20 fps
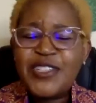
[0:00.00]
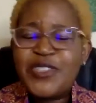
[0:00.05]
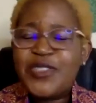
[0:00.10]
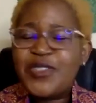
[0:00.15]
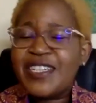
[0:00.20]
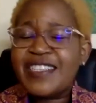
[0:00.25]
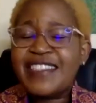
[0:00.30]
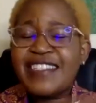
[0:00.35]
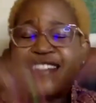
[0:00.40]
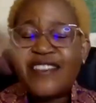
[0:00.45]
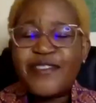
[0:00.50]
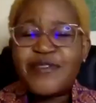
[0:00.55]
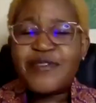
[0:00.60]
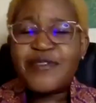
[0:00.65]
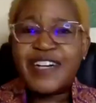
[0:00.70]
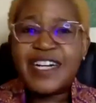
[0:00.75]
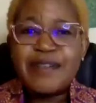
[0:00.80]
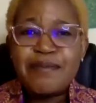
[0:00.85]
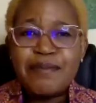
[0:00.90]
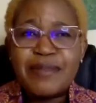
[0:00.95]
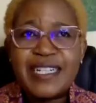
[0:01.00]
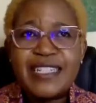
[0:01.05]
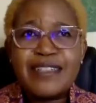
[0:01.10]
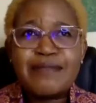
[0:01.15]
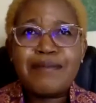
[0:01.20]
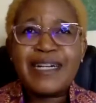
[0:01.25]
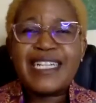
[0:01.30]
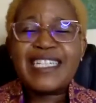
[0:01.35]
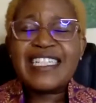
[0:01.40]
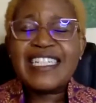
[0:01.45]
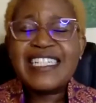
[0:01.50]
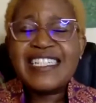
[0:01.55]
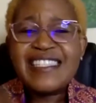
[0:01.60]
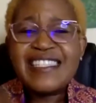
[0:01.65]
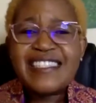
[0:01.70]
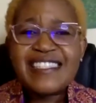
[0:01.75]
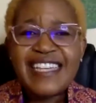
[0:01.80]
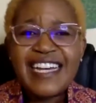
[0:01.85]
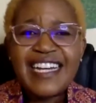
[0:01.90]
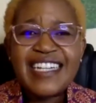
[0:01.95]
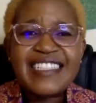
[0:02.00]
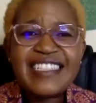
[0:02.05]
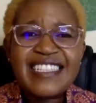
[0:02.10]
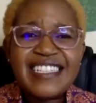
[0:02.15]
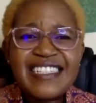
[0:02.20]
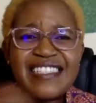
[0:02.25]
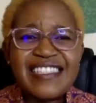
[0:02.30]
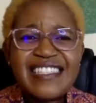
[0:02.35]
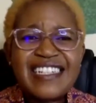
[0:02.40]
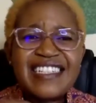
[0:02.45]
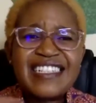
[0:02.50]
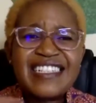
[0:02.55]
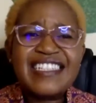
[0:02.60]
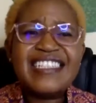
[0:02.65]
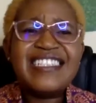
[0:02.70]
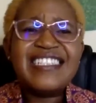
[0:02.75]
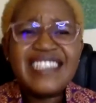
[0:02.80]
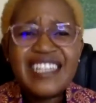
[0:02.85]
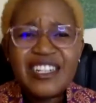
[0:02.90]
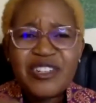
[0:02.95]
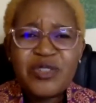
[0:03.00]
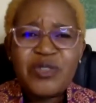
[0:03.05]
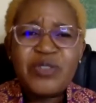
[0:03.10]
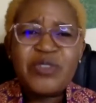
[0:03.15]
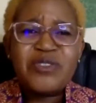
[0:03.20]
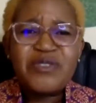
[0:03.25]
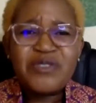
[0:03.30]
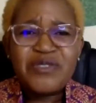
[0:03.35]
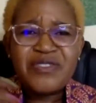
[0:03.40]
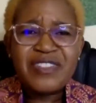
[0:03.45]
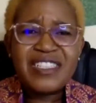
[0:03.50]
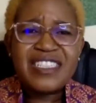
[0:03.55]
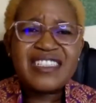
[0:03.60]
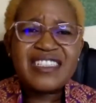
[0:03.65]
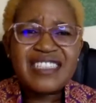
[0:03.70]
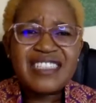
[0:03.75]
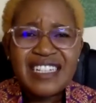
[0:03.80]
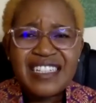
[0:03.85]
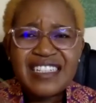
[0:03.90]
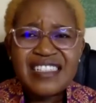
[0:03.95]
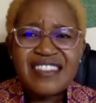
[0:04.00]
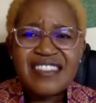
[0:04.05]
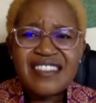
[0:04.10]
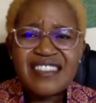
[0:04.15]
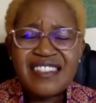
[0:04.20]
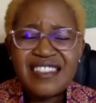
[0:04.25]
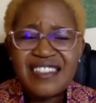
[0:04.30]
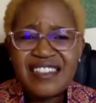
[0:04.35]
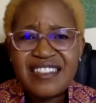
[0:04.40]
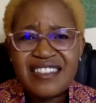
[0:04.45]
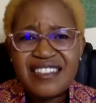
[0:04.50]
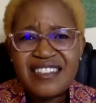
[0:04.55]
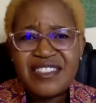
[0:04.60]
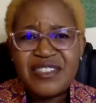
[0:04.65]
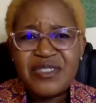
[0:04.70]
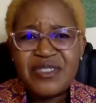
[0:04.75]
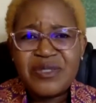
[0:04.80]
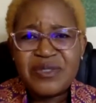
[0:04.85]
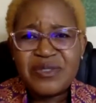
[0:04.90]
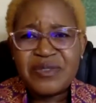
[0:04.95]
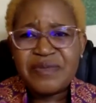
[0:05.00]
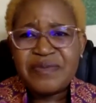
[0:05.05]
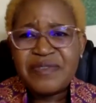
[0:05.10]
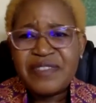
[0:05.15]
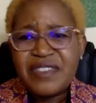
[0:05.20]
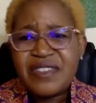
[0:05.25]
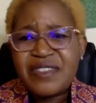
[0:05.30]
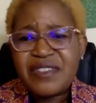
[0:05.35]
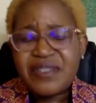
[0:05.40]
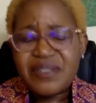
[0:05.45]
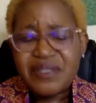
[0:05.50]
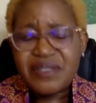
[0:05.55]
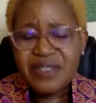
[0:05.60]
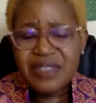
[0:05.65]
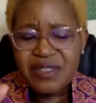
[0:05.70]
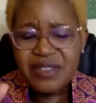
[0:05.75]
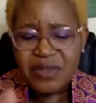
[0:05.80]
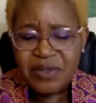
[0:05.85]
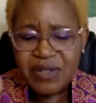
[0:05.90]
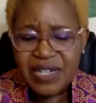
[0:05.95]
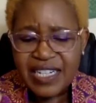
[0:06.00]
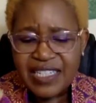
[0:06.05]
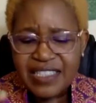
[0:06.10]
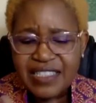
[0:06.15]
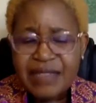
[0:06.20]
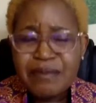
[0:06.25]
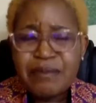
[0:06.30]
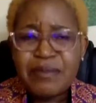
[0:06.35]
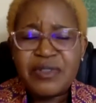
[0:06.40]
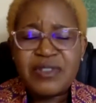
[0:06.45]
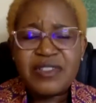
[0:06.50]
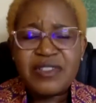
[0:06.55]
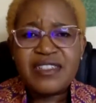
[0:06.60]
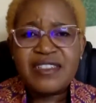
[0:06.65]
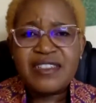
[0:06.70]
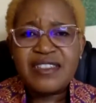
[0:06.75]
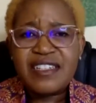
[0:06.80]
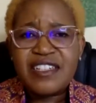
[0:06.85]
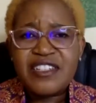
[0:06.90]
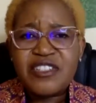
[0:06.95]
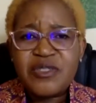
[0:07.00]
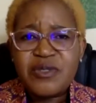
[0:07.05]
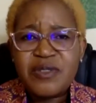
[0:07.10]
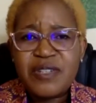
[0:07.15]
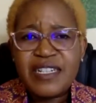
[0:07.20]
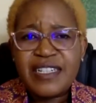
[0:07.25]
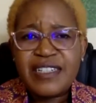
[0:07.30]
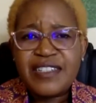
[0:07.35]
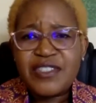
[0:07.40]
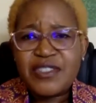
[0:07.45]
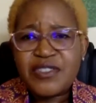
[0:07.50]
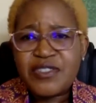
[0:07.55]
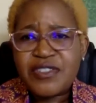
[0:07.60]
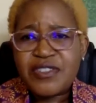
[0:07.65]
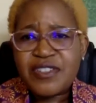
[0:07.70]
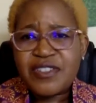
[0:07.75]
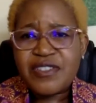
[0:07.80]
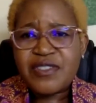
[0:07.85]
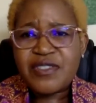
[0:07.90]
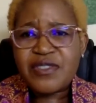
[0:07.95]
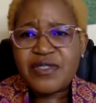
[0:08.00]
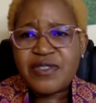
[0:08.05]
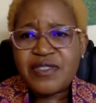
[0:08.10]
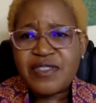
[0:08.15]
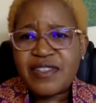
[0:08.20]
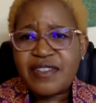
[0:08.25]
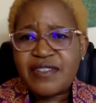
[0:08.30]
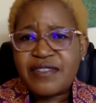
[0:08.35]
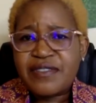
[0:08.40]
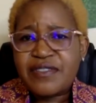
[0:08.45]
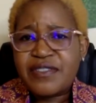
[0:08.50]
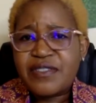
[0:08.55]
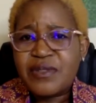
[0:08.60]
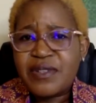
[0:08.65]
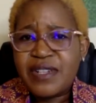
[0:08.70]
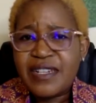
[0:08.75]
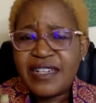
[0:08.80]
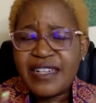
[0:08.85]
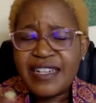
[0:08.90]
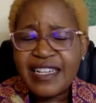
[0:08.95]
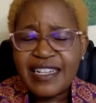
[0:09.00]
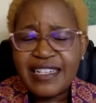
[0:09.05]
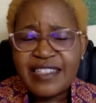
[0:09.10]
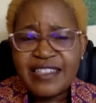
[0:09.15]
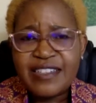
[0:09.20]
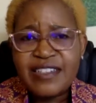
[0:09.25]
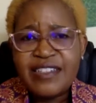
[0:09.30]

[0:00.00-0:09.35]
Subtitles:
you are this vibrant, but inside there's that inner conflict that is killing you. So it's quite important that you learn to trust yourself. You learn